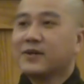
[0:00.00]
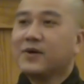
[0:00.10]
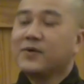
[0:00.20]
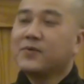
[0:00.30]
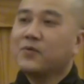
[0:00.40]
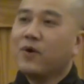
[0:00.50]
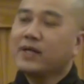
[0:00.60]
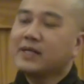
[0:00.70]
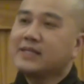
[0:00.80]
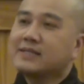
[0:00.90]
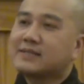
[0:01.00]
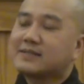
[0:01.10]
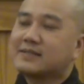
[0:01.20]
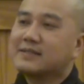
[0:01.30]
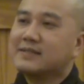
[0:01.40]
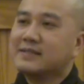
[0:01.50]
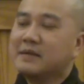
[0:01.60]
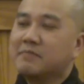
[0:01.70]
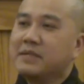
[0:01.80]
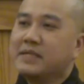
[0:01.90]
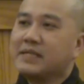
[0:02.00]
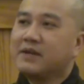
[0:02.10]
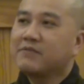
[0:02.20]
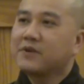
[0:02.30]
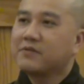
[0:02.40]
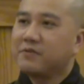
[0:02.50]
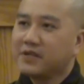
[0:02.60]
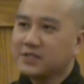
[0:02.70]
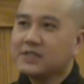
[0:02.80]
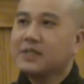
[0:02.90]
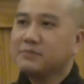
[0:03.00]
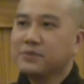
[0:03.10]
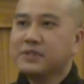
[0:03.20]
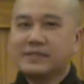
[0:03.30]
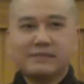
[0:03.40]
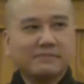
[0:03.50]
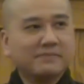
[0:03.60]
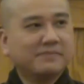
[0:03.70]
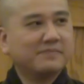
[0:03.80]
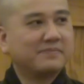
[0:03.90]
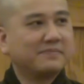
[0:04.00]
So, what is the meaning of confession in Buddhism?